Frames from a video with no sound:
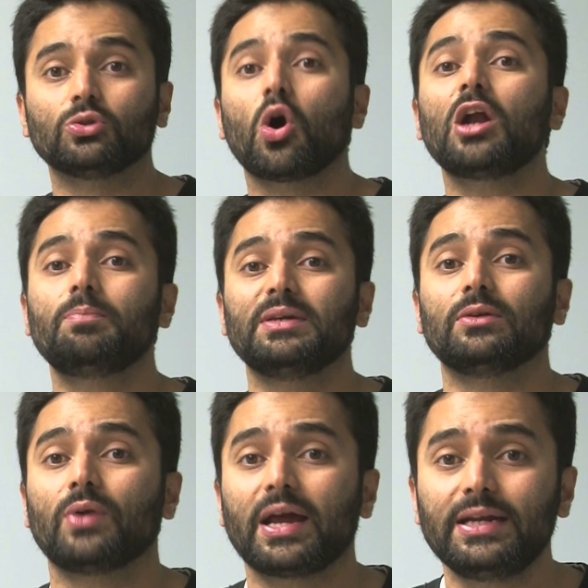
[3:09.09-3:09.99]
not being
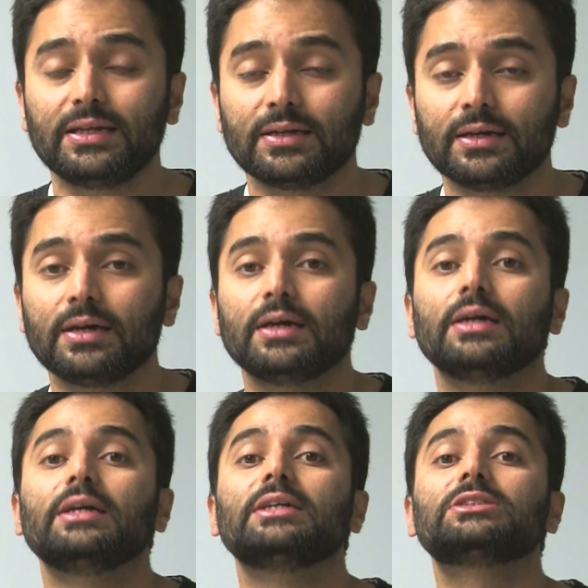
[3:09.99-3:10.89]
right
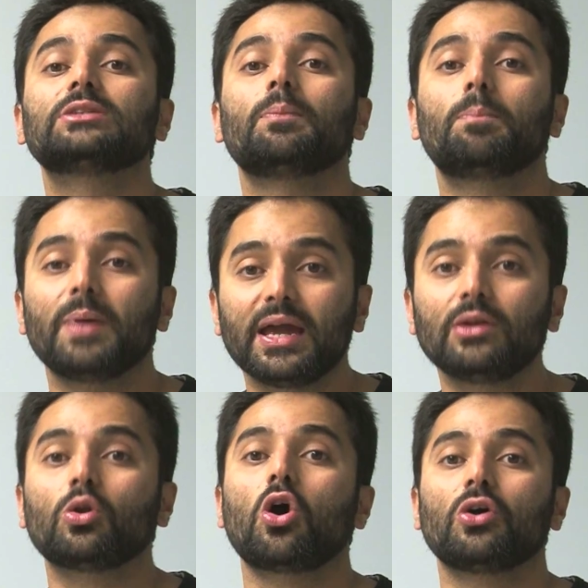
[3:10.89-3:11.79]
is pain
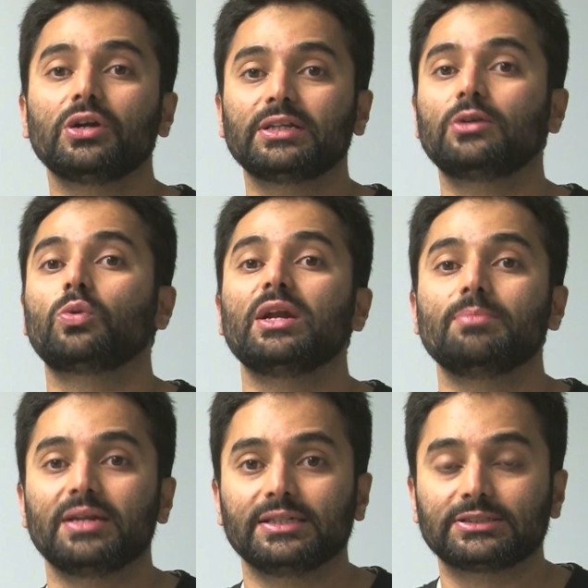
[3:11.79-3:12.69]
longer than 20
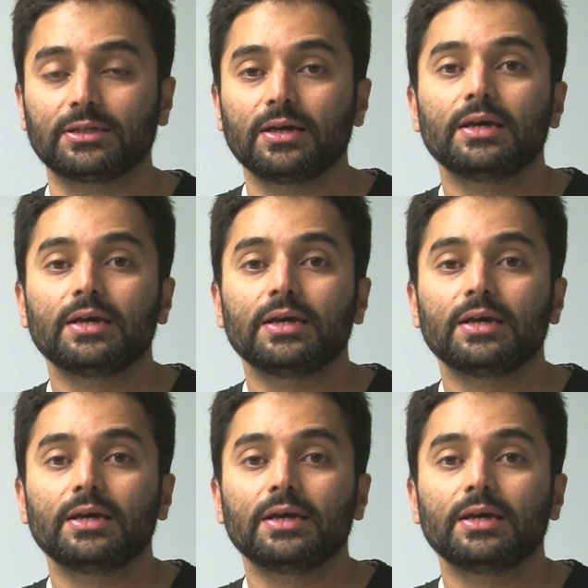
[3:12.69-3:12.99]
minutes.